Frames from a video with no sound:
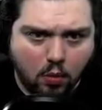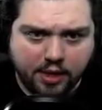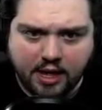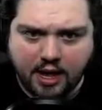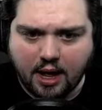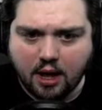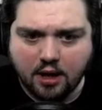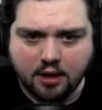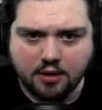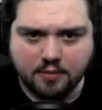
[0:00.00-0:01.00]

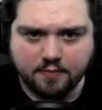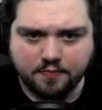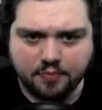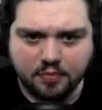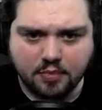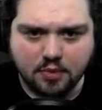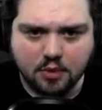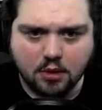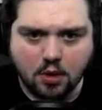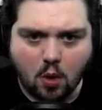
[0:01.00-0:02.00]
yeah.
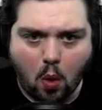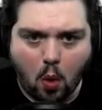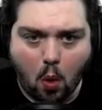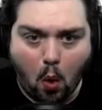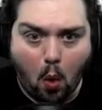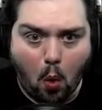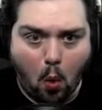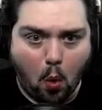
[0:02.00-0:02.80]
Oh,